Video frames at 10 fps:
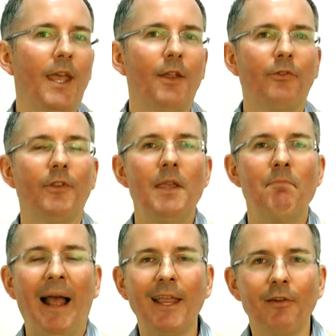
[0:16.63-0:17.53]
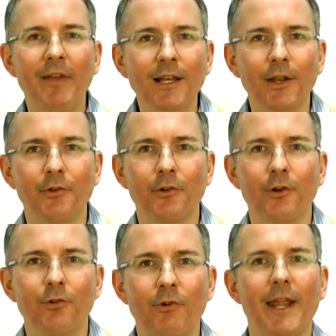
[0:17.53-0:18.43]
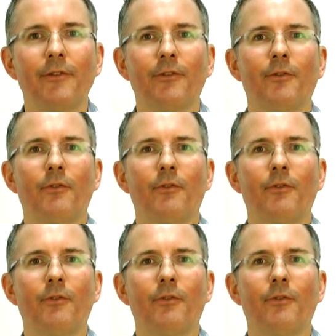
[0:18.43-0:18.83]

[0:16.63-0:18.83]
It's the Bank of England rate,